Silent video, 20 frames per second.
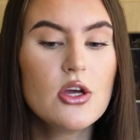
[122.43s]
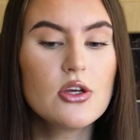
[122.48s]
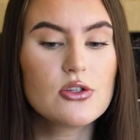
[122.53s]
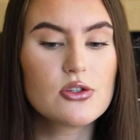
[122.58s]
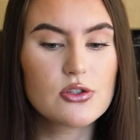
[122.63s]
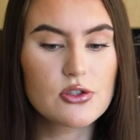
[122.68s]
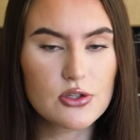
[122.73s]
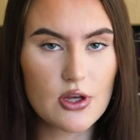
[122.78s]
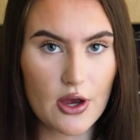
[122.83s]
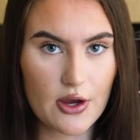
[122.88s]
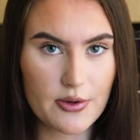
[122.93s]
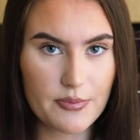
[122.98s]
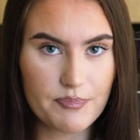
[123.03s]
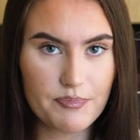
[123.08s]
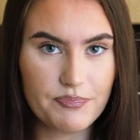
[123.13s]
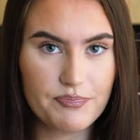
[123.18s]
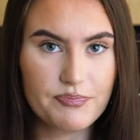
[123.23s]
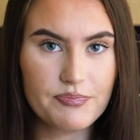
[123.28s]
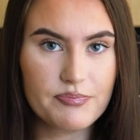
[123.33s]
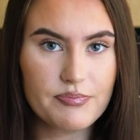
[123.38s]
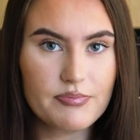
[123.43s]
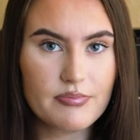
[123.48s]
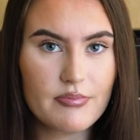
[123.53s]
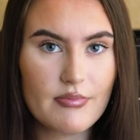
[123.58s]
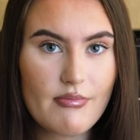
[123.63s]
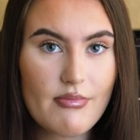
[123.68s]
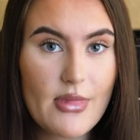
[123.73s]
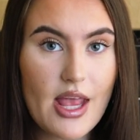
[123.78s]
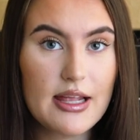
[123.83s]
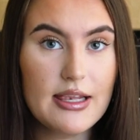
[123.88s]
So
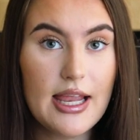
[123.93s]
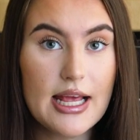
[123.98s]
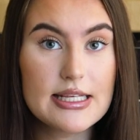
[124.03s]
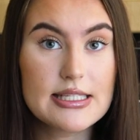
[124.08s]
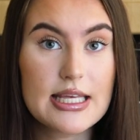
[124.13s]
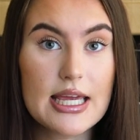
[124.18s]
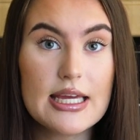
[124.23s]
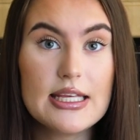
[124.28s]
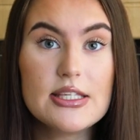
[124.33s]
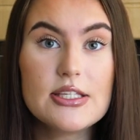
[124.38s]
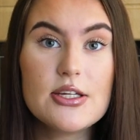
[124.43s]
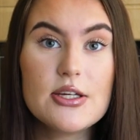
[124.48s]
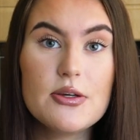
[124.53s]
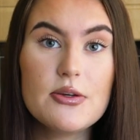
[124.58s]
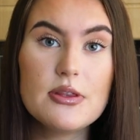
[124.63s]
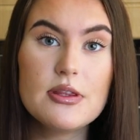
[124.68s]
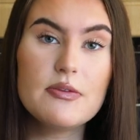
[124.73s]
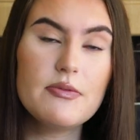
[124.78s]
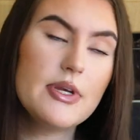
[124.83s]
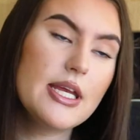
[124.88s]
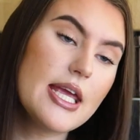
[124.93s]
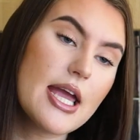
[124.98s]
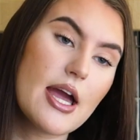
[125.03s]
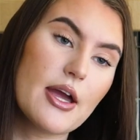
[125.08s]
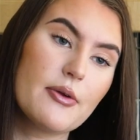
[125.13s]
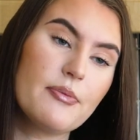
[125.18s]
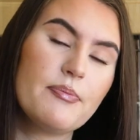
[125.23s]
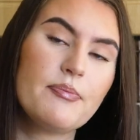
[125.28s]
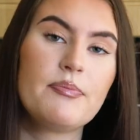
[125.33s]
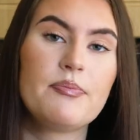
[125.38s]
let's get into the
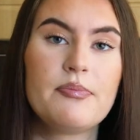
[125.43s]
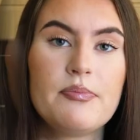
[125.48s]
video.